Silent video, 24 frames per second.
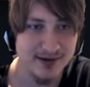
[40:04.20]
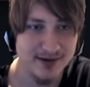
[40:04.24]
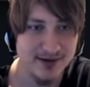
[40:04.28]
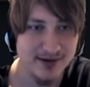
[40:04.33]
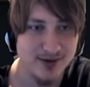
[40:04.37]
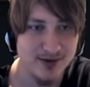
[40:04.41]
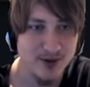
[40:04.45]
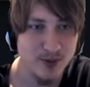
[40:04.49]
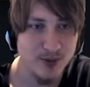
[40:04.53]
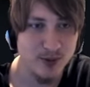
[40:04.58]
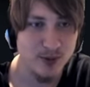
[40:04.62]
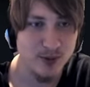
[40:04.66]

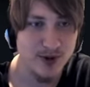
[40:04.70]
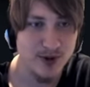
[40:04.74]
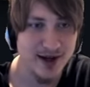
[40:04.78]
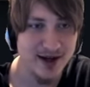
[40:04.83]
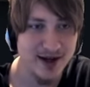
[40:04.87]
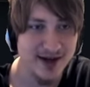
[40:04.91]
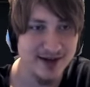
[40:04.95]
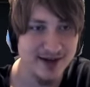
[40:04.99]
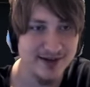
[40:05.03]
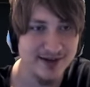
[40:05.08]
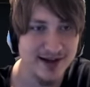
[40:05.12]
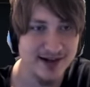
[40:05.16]
No
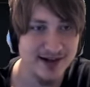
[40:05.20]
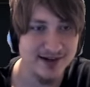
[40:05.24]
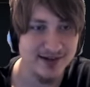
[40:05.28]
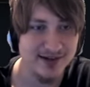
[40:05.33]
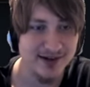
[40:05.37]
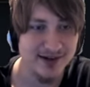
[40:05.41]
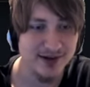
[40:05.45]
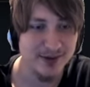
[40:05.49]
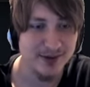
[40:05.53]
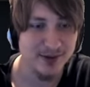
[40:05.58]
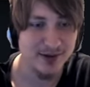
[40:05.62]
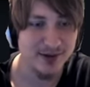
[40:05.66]
way, it's adding
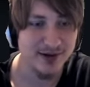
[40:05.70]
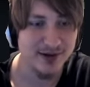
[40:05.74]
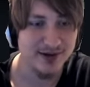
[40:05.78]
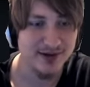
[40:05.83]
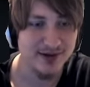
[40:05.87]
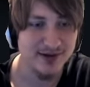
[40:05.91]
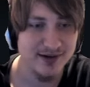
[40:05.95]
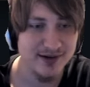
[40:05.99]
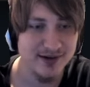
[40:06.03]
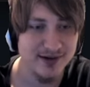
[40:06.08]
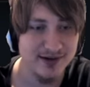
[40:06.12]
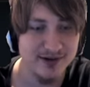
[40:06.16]

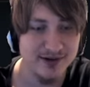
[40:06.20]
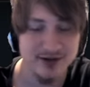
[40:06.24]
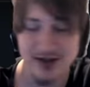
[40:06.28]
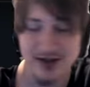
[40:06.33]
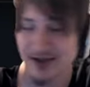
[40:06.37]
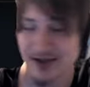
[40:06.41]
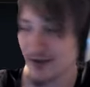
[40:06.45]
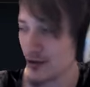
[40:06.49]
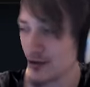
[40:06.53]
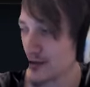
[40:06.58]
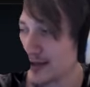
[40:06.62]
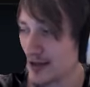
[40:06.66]
Tailwind. So
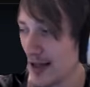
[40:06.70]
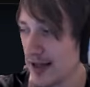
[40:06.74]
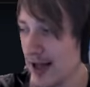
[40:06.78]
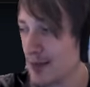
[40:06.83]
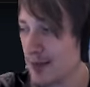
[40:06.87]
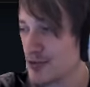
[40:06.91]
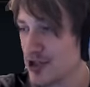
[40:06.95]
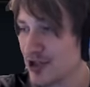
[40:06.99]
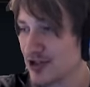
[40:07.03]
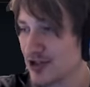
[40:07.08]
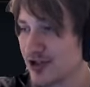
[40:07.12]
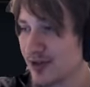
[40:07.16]
that's something that
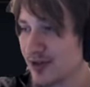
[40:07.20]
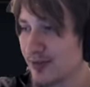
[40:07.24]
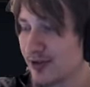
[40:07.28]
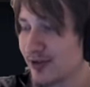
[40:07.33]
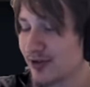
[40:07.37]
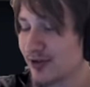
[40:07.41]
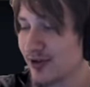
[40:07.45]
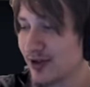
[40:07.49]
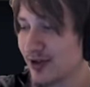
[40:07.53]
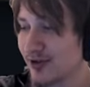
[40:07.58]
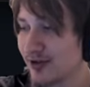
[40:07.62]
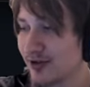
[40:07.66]
AppChat Gem
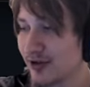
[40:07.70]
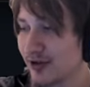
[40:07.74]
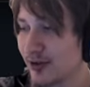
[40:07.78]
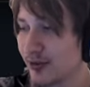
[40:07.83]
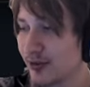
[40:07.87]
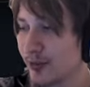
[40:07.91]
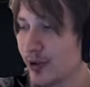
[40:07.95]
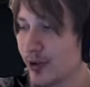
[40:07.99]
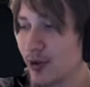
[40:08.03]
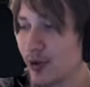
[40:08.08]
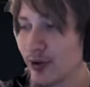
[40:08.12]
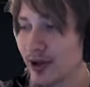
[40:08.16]
does too,
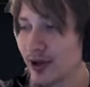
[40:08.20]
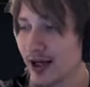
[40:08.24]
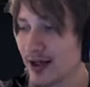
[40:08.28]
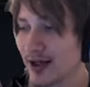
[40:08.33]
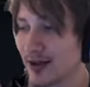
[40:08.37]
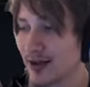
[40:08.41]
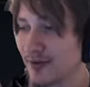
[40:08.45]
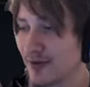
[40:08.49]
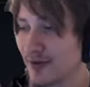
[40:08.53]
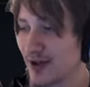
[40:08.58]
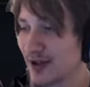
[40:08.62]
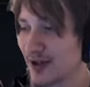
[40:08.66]
and we were kind
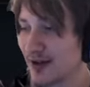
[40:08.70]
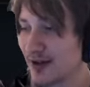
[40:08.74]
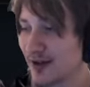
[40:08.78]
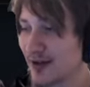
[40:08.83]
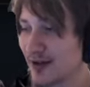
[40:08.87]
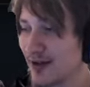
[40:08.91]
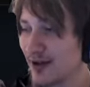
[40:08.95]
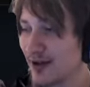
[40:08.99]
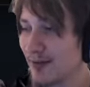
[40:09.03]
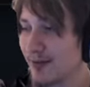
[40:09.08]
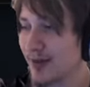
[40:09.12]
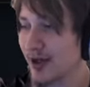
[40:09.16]
of like
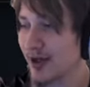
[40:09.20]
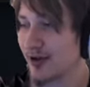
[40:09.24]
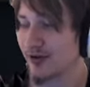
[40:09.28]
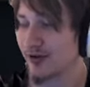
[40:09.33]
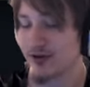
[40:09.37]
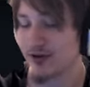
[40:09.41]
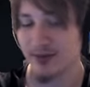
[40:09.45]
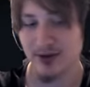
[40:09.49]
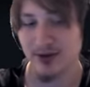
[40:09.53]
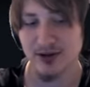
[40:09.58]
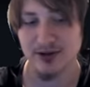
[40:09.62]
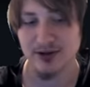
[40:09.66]
embarrassed
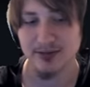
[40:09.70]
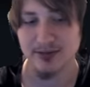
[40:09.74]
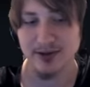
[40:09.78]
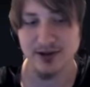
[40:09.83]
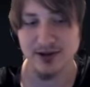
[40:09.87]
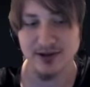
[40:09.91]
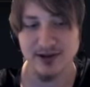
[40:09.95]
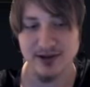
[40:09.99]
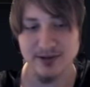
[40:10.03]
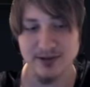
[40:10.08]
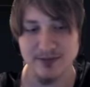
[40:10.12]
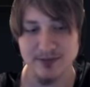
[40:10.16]
about it. But
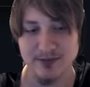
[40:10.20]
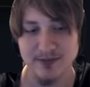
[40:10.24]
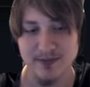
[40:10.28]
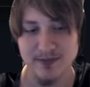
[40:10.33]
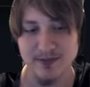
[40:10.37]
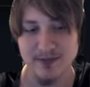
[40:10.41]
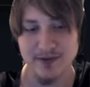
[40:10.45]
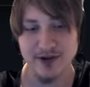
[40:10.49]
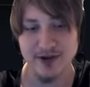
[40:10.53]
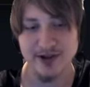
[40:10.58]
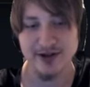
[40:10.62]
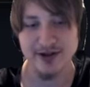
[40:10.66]
look at
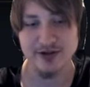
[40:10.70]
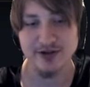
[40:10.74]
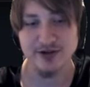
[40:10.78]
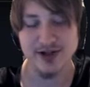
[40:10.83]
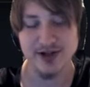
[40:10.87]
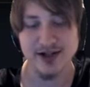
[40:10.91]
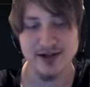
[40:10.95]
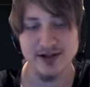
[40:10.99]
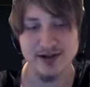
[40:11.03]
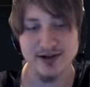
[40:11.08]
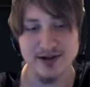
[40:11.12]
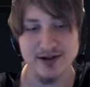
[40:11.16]
look at this
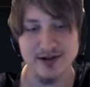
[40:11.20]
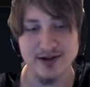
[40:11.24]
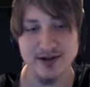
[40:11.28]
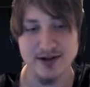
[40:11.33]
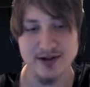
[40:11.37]
right here.